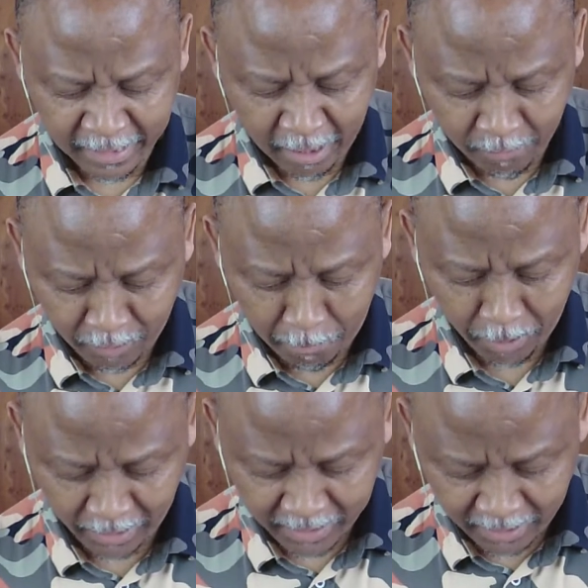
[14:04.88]
of the
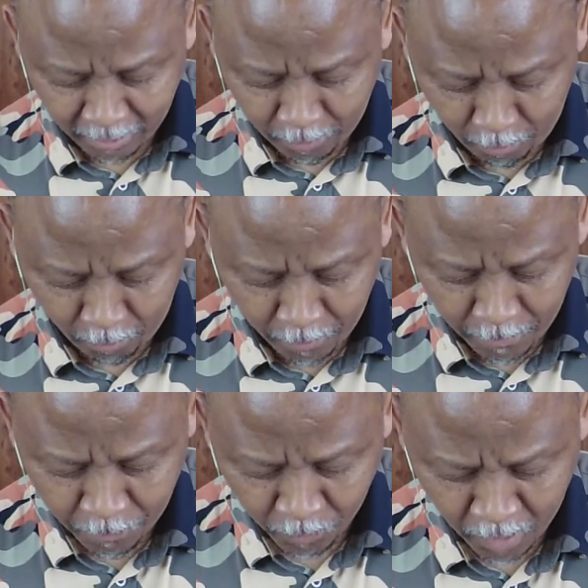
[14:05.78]
person who
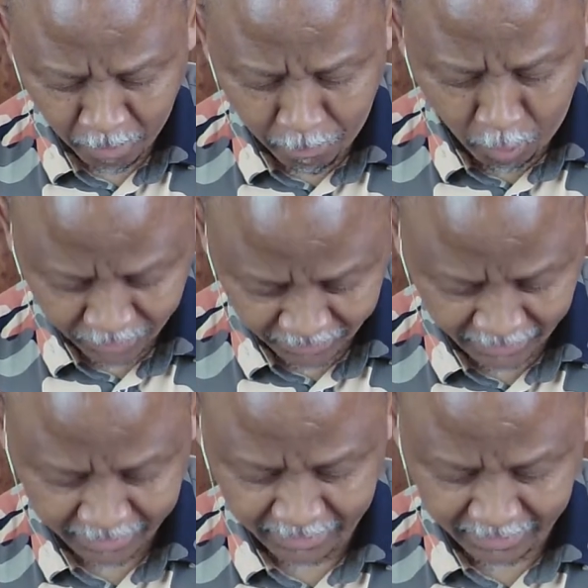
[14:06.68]

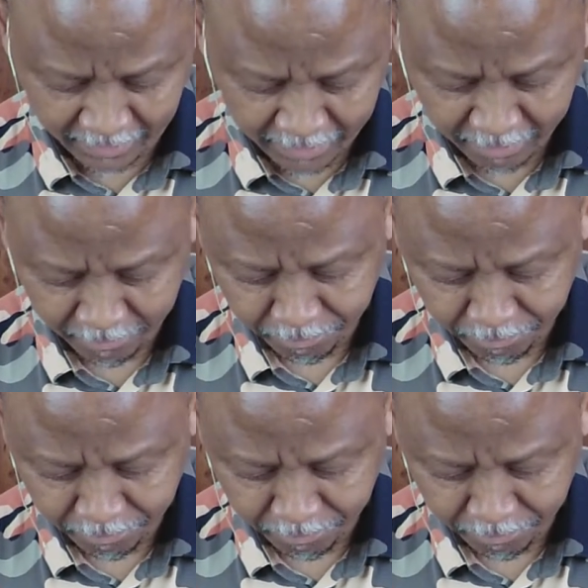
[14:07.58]
possesses it.